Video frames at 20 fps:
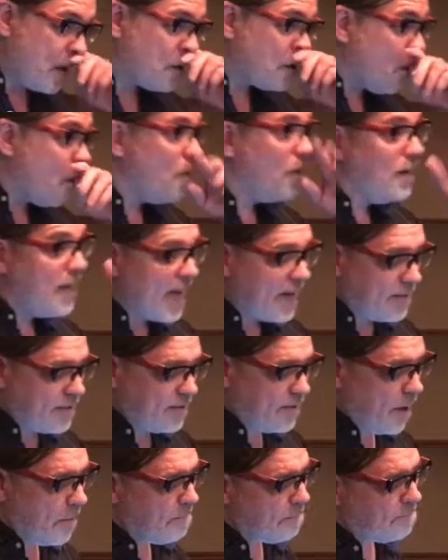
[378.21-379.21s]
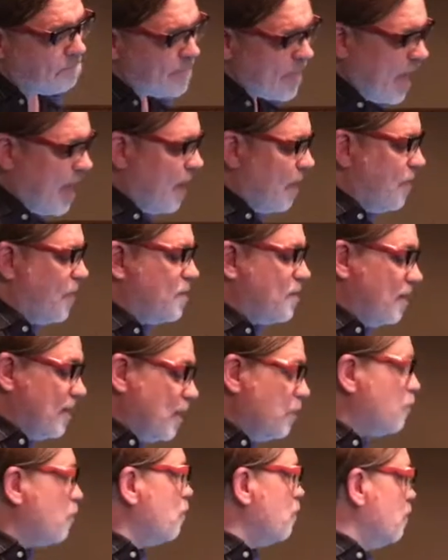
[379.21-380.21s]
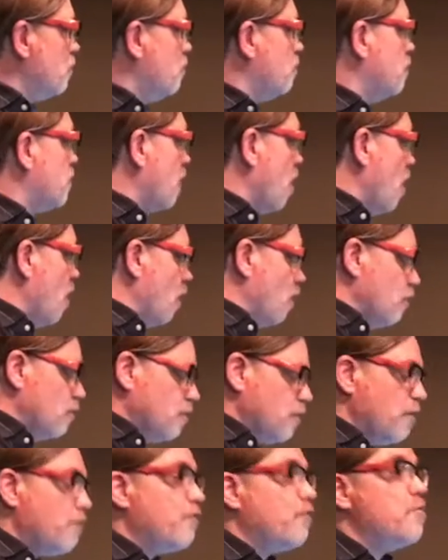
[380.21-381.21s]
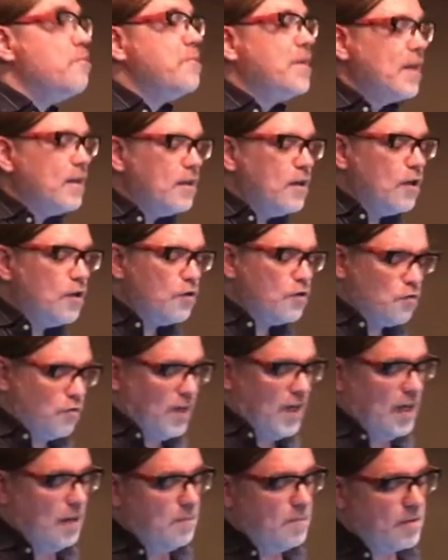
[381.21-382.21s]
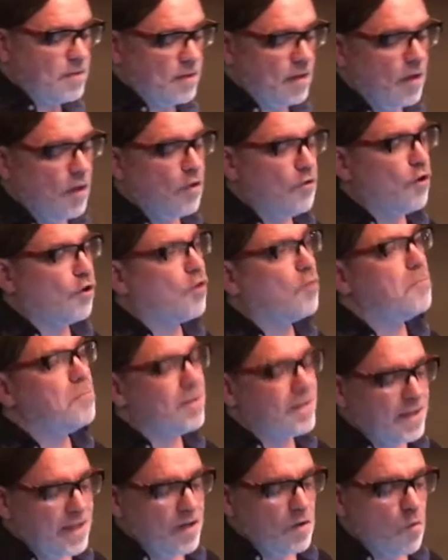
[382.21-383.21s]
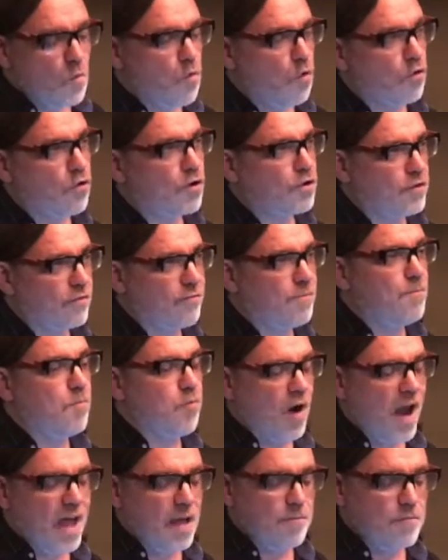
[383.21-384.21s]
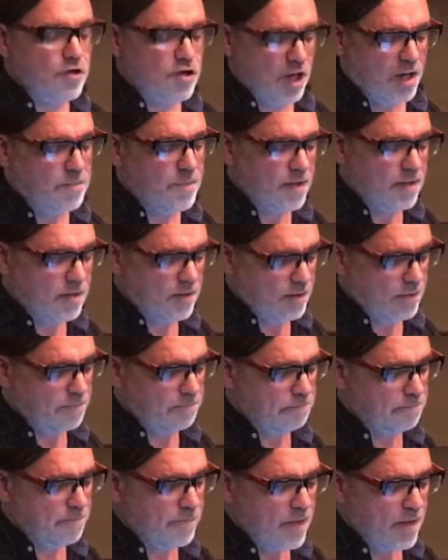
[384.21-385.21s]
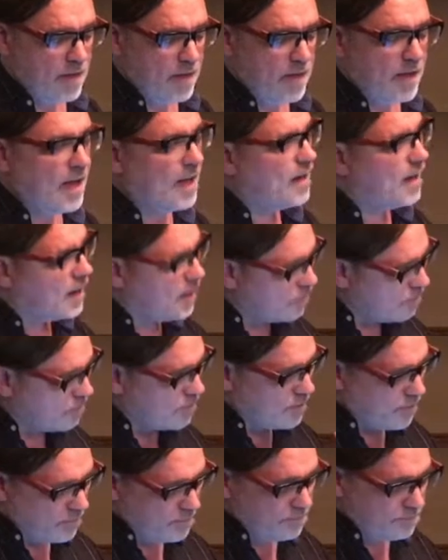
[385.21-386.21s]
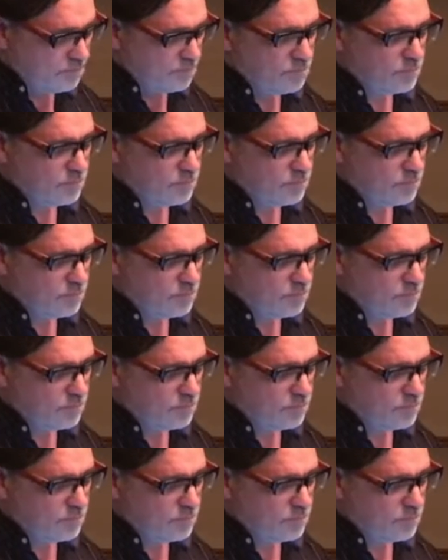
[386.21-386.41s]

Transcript: So next up, there's an interlude called Vermilion Dreams, the complete works of Brand Jameson. And here's a